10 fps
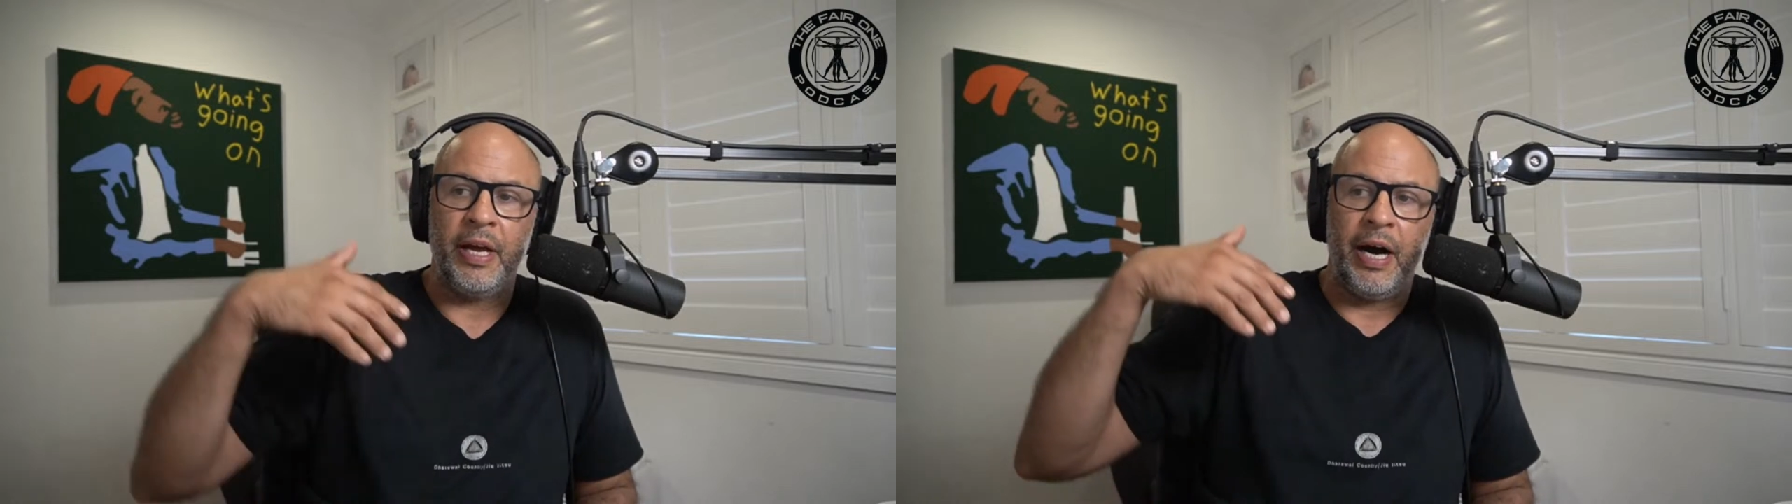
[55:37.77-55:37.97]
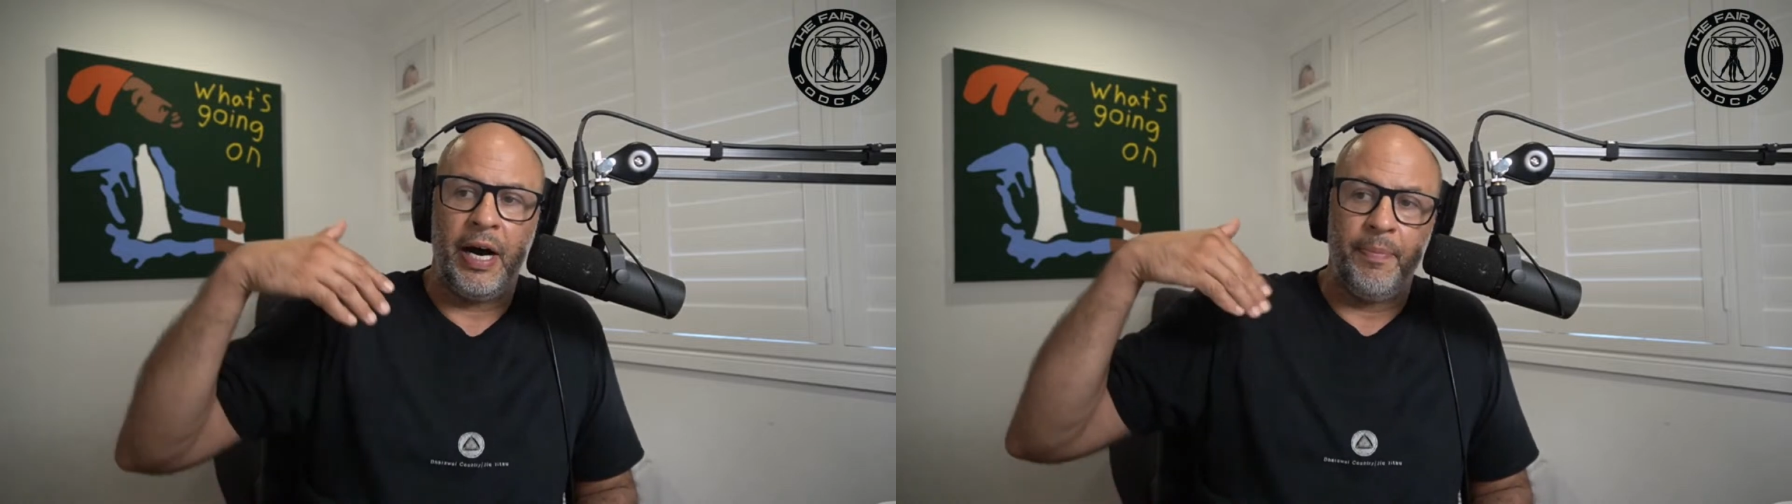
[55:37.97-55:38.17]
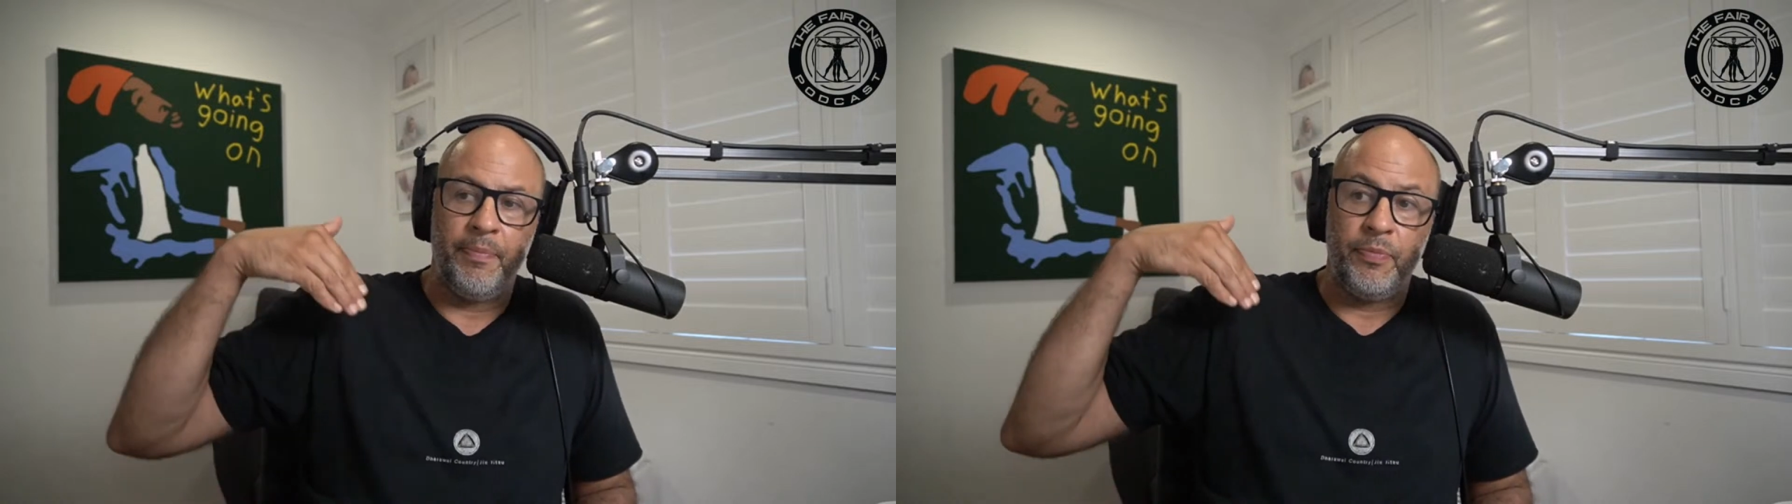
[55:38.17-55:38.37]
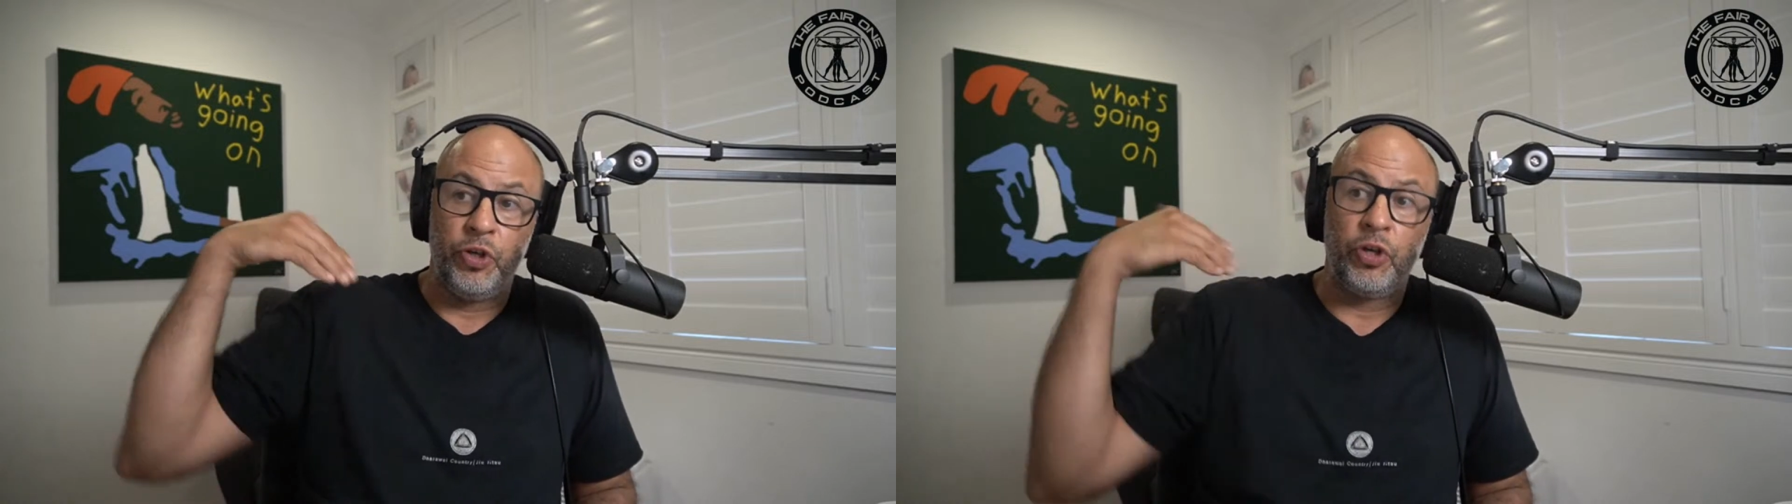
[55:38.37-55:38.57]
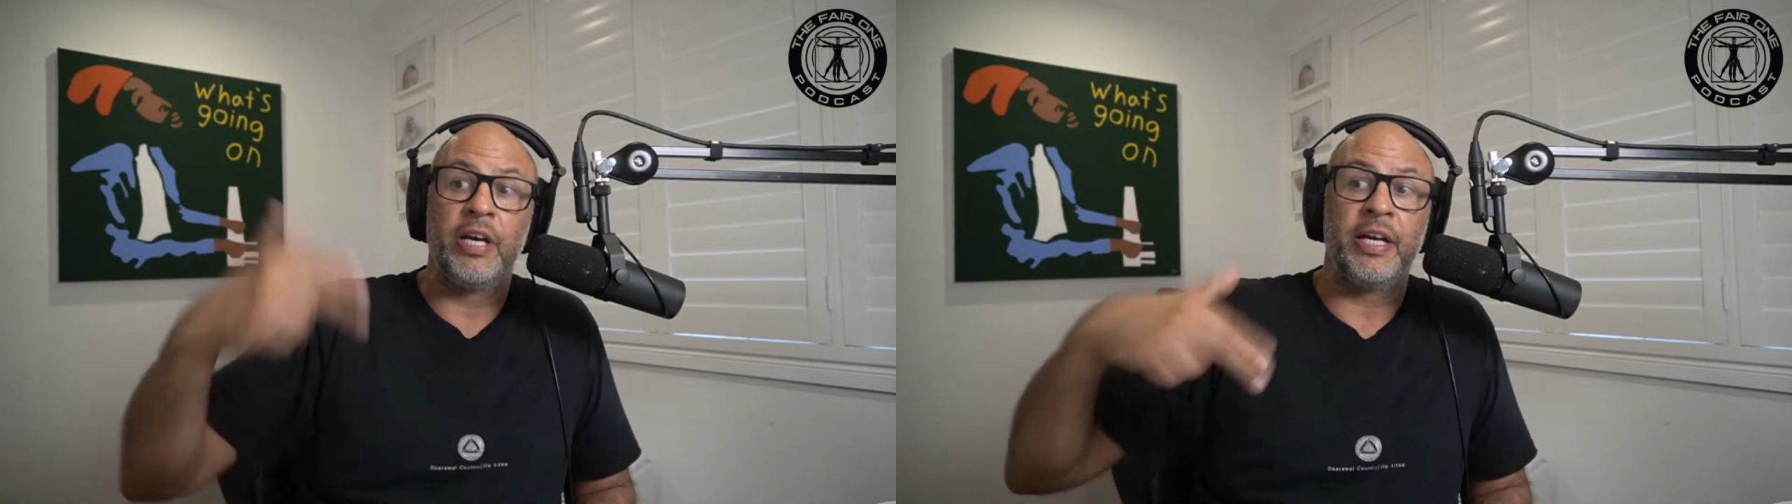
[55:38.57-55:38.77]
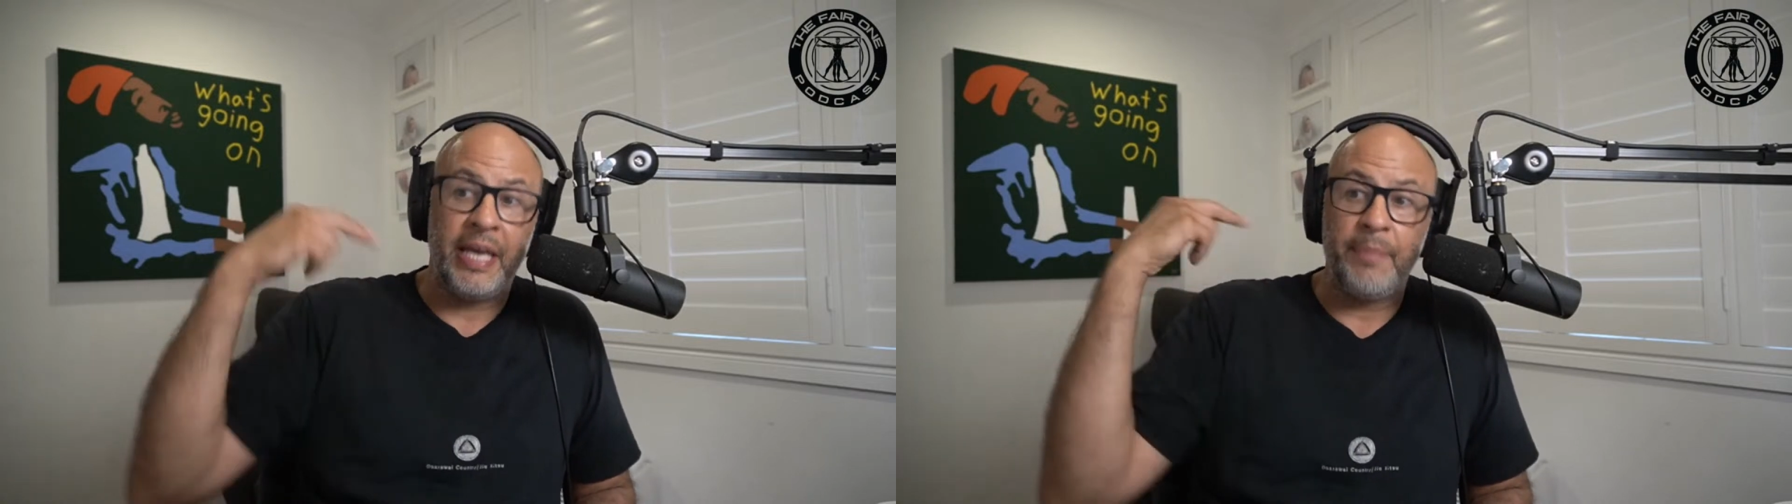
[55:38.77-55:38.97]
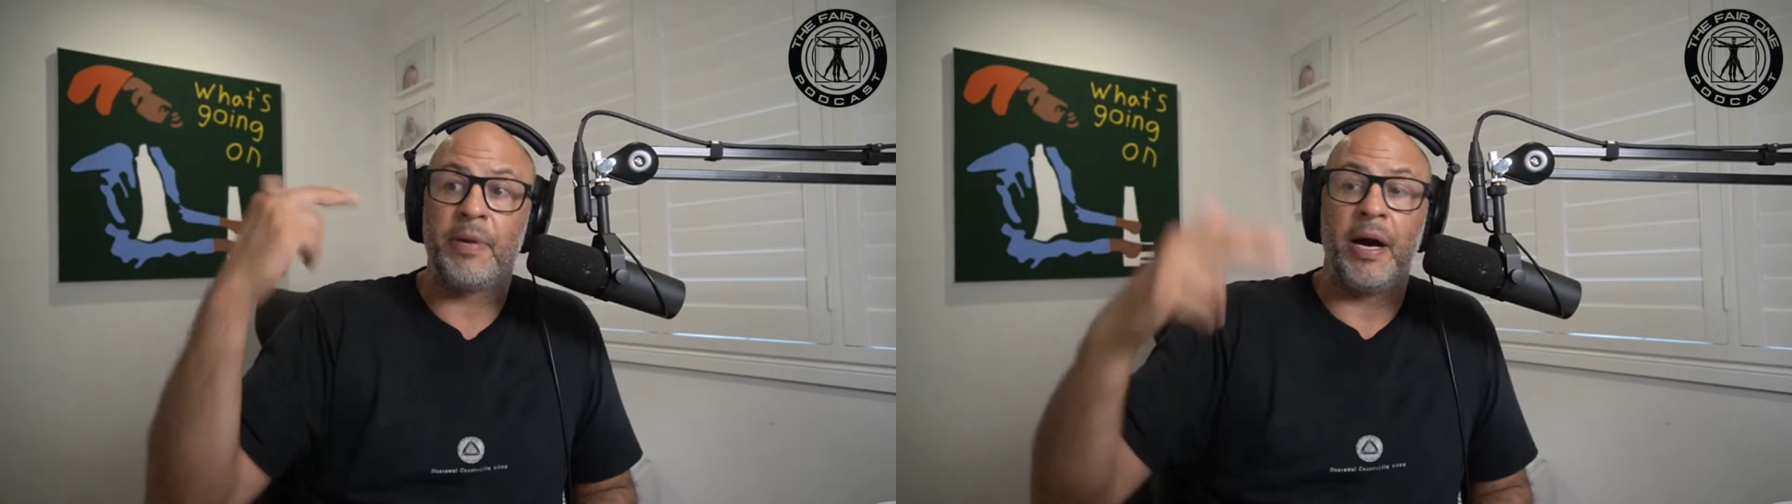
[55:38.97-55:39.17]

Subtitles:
You can keep